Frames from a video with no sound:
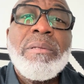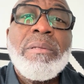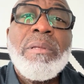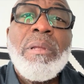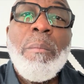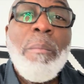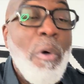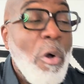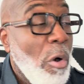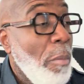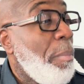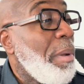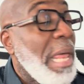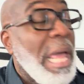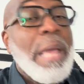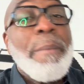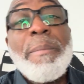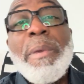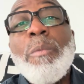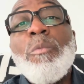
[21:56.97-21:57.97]
More
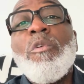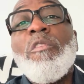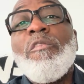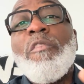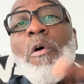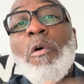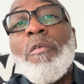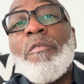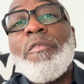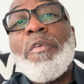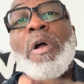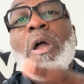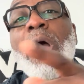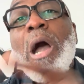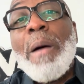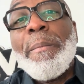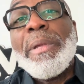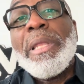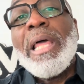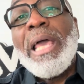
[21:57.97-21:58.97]
black men will vote for
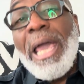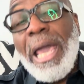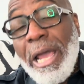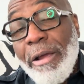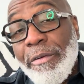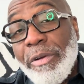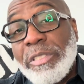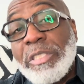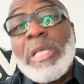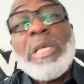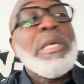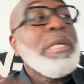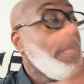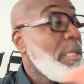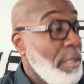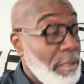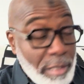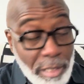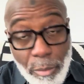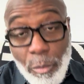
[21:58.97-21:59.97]
Kamala Harris
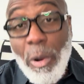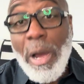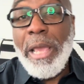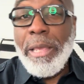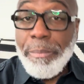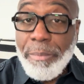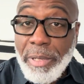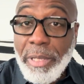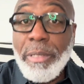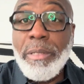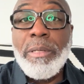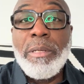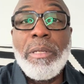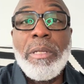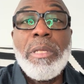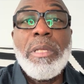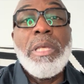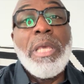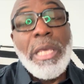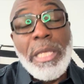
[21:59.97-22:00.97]
than white men,
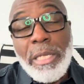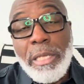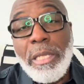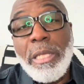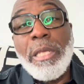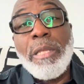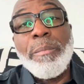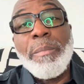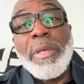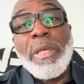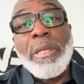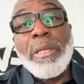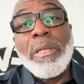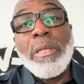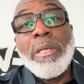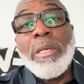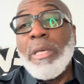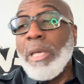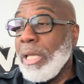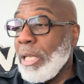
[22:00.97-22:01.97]
Indian men,
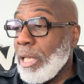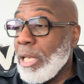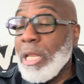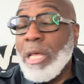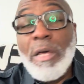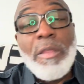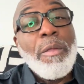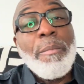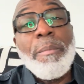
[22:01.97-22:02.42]
and any other